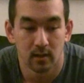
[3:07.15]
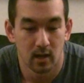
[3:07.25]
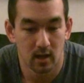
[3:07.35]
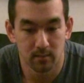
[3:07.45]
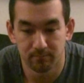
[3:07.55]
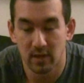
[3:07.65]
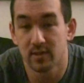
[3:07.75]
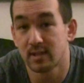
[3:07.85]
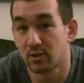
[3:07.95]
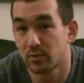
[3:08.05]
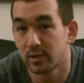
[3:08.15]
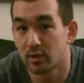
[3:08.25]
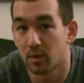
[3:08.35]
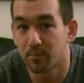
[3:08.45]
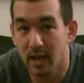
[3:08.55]
Now this sounds really
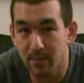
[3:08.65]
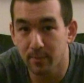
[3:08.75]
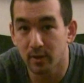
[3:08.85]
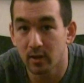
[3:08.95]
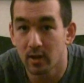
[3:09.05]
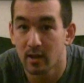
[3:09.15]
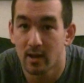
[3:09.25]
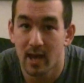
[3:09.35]
good on paper,